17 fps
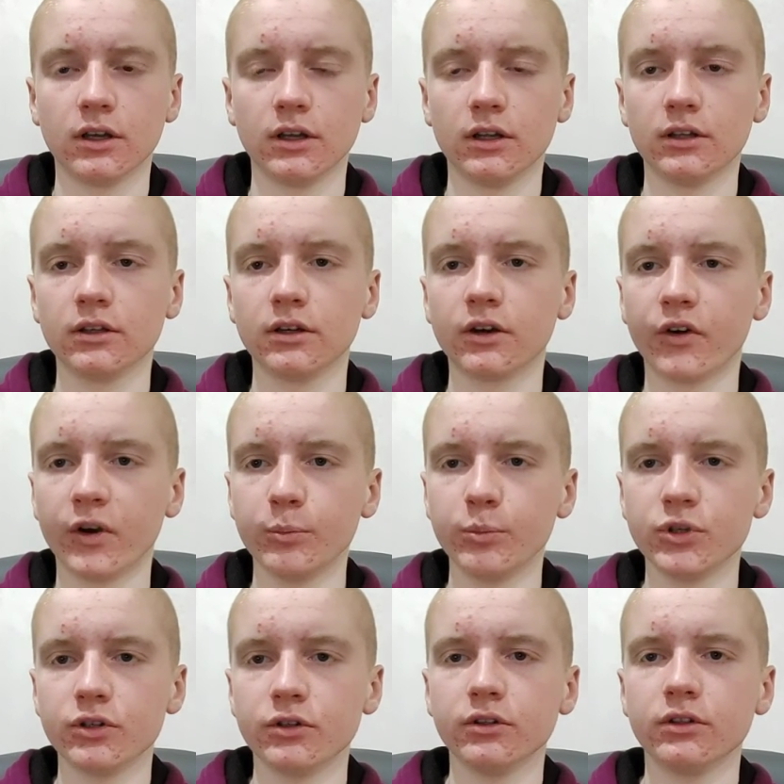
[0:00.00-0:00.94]

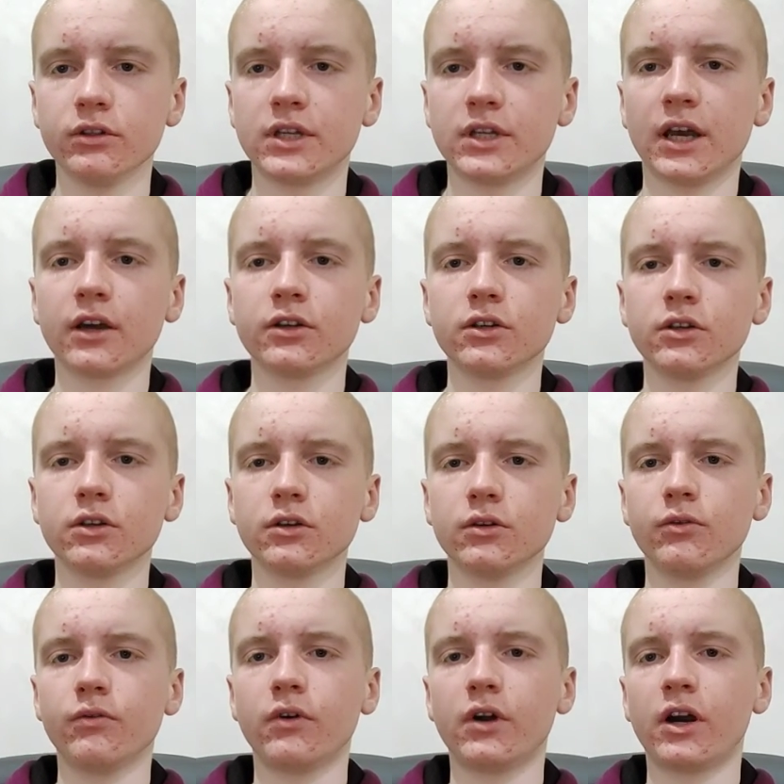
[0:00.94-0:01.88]
encryption technique
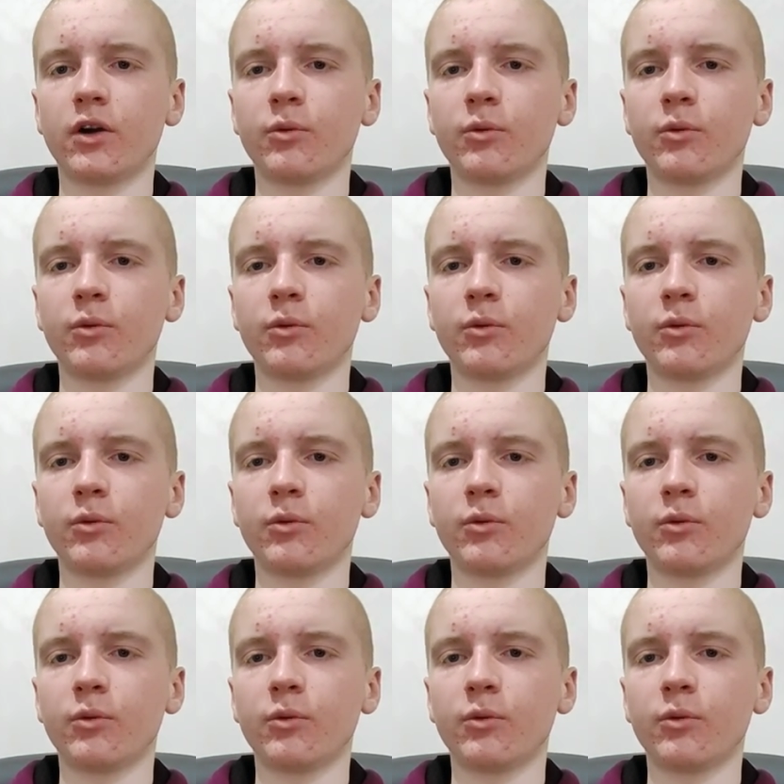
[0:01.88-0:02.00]
where